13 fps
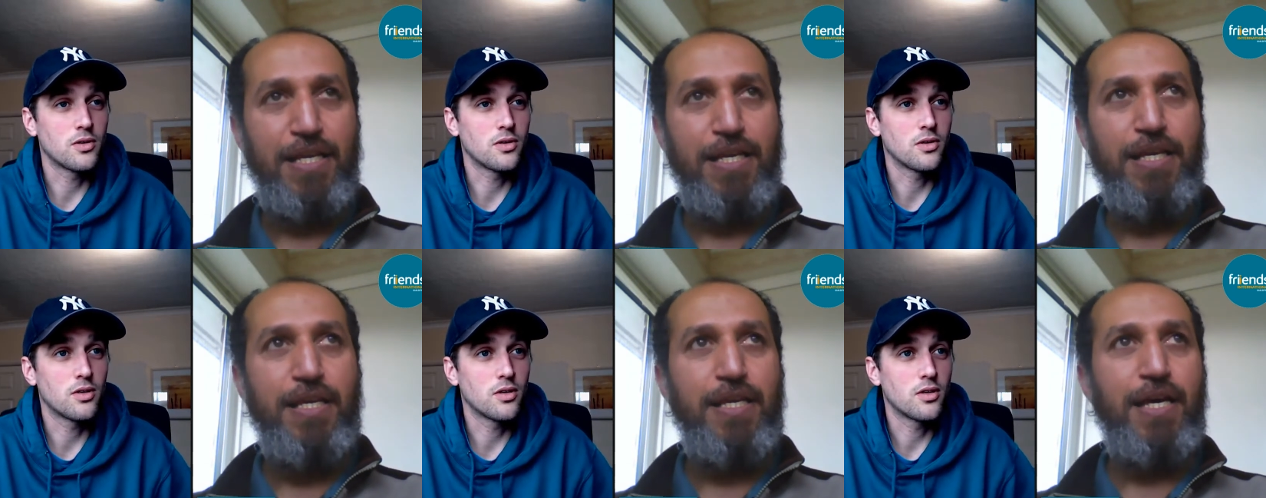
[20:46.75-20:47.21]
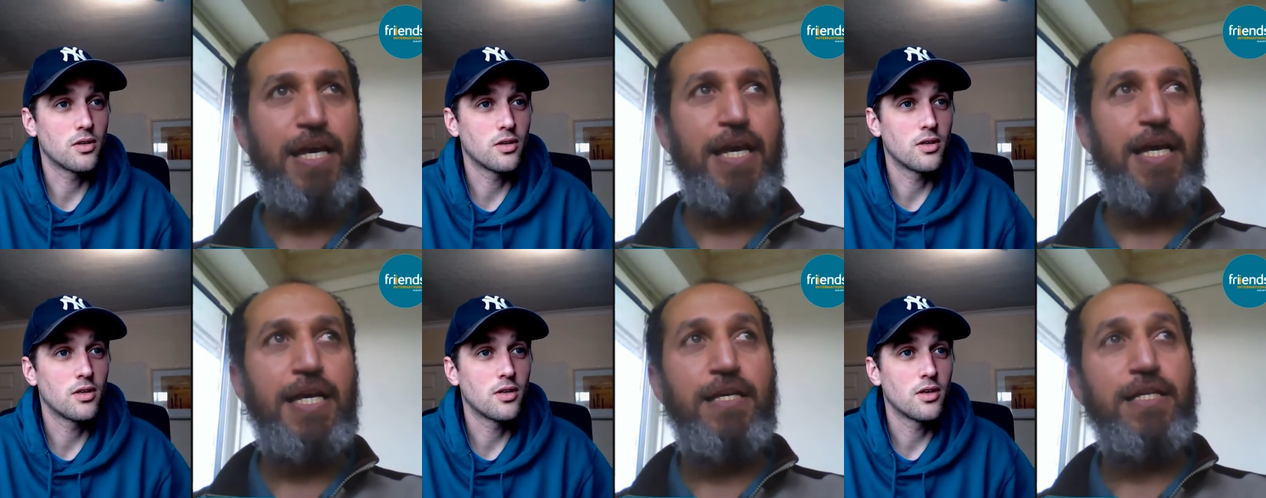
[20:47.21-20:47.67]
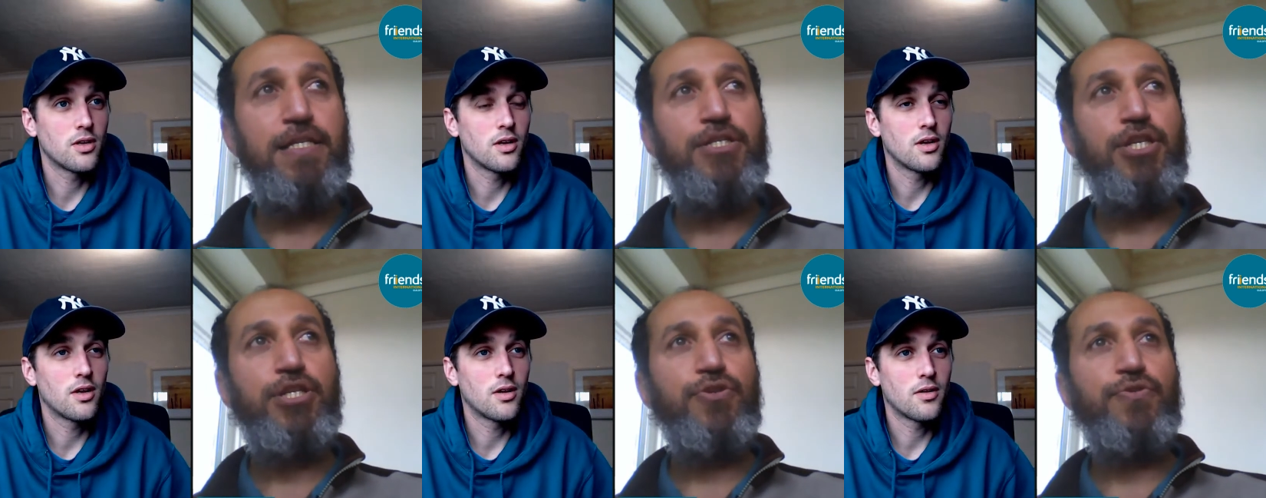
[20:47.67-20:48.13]
Speaker 1: Yeah,
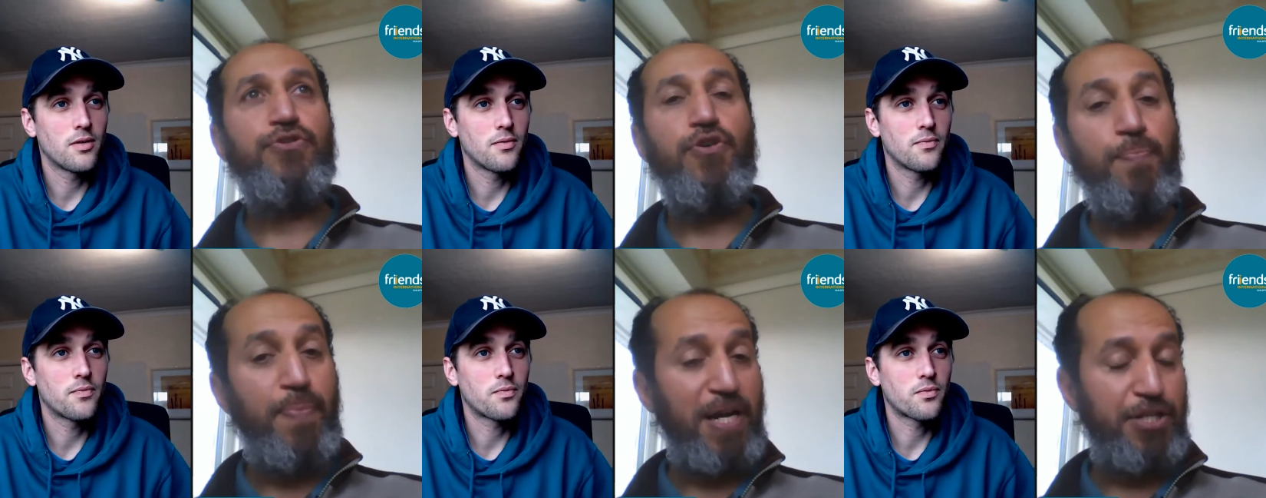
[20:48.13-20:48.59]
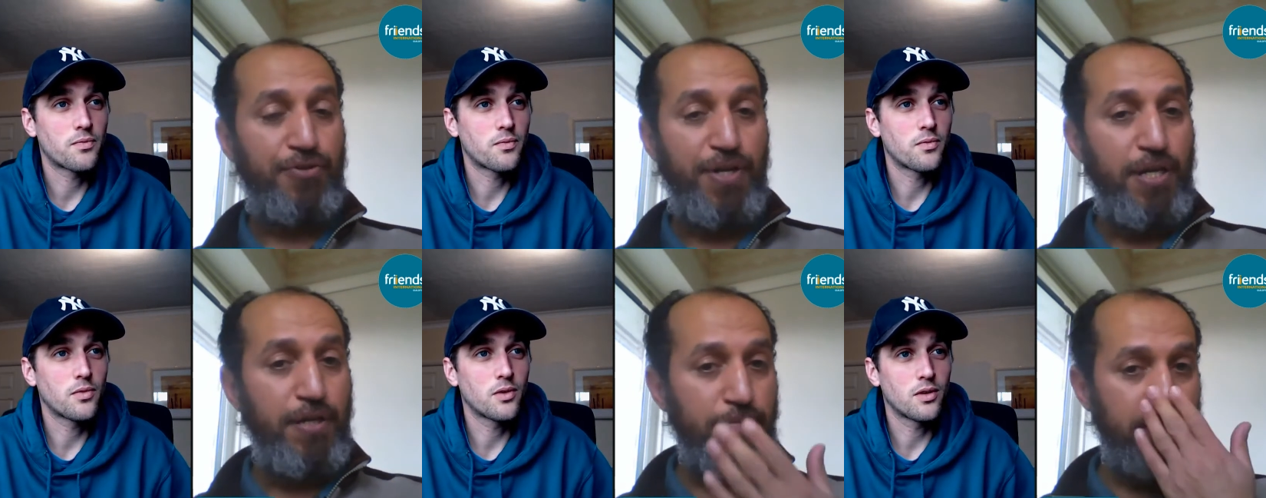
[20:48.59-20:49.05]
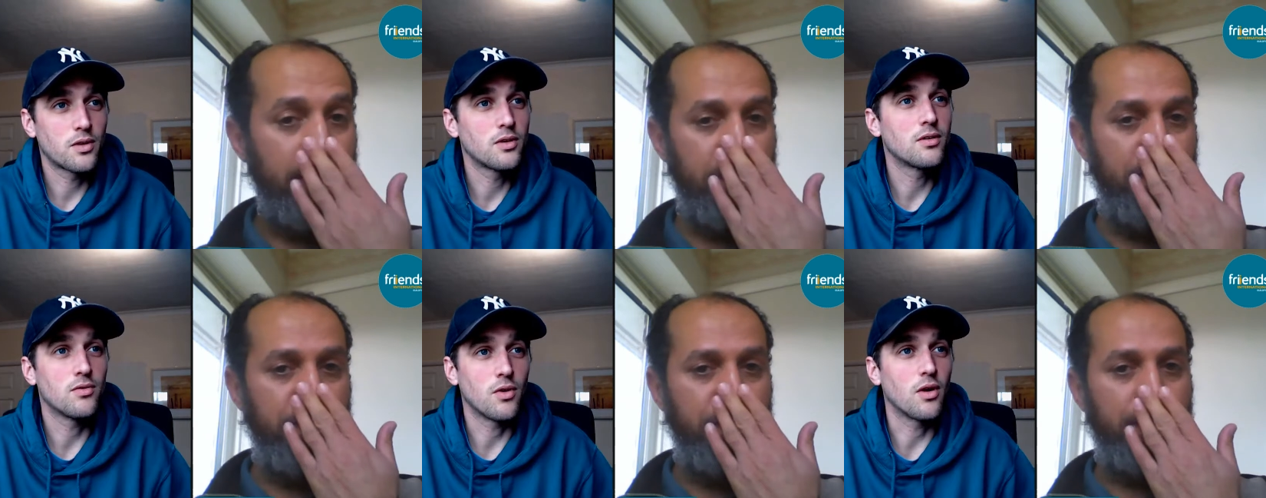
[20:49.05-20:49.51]
it's it's not compulsory.
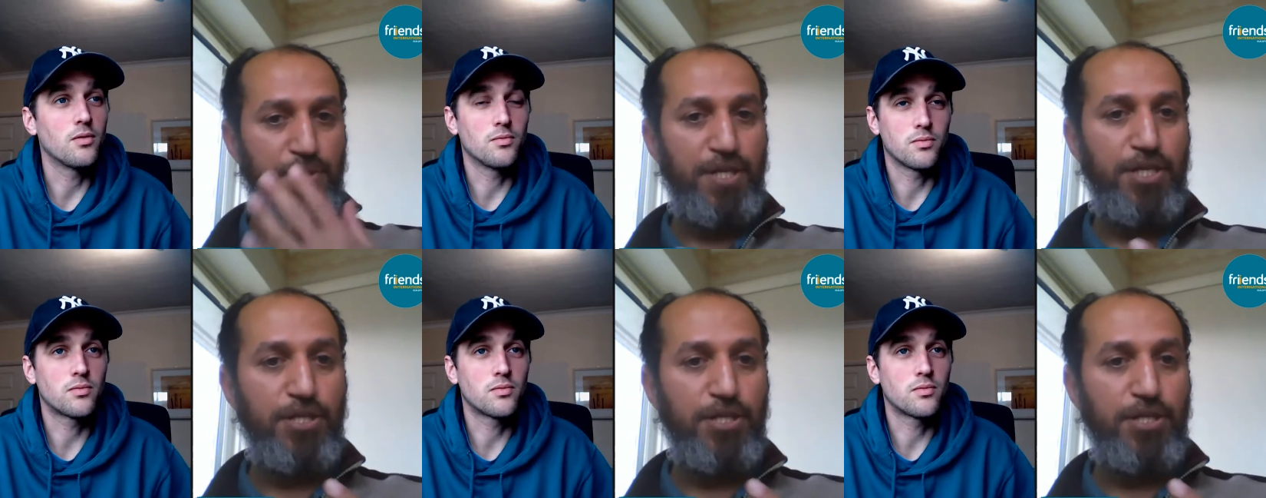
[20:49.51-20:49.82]
Right.